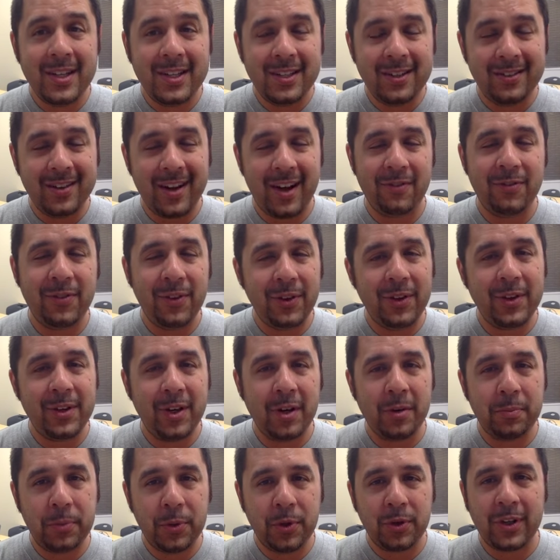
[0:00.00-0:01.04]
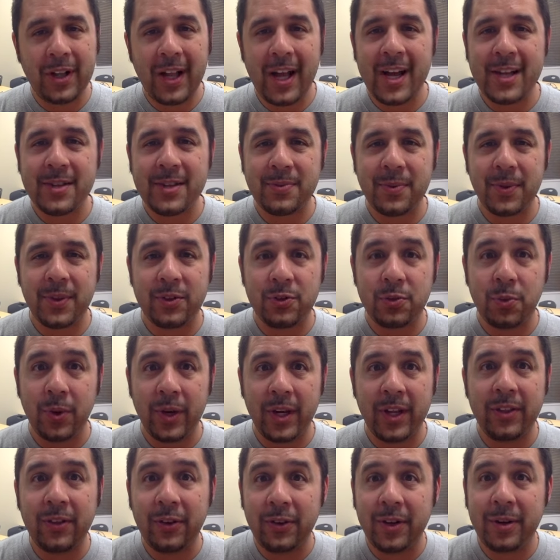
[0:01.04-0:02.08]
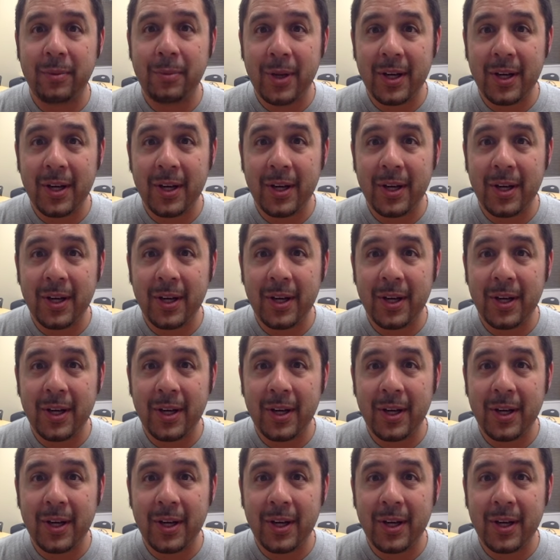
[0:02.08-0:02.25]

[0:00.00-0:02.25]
You're not filling up your class with a 20-30